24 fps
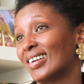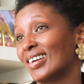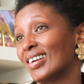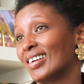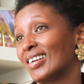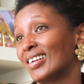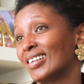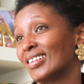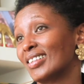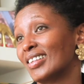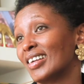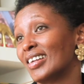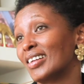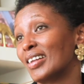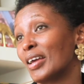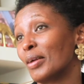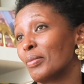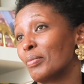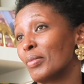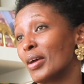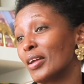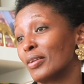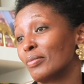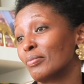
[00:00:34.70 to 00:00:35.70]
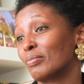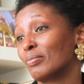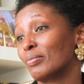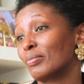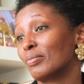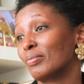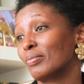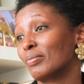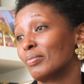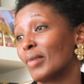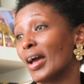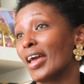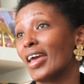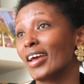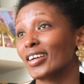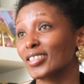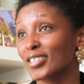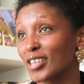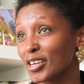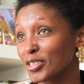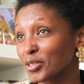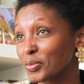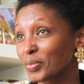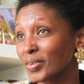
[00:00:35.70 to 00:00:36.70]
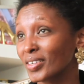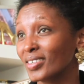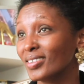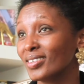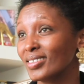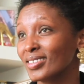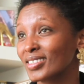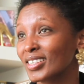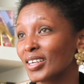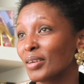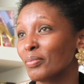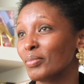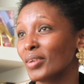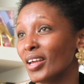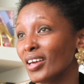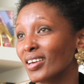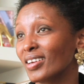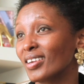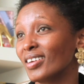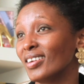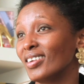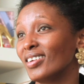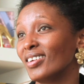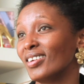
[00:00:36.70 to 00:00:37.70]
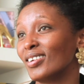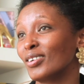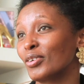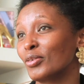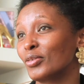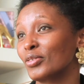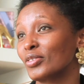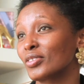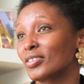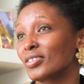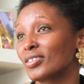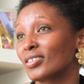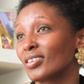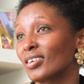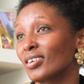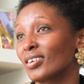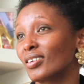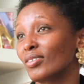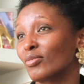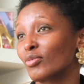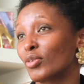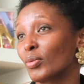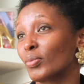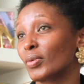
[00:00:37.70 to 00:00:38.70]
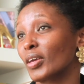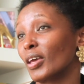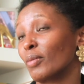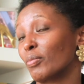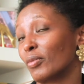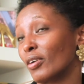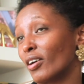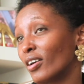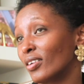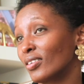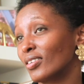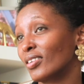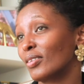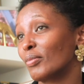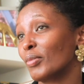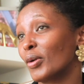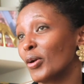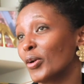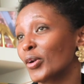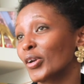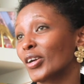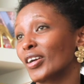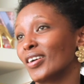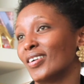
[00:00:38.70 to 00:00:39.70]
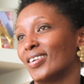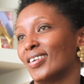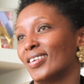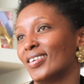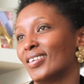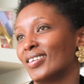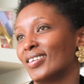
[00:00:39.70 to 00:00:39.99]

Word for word: And then I met my ex-husband, Tim Nagy, who's uh, from Cape Cod in America.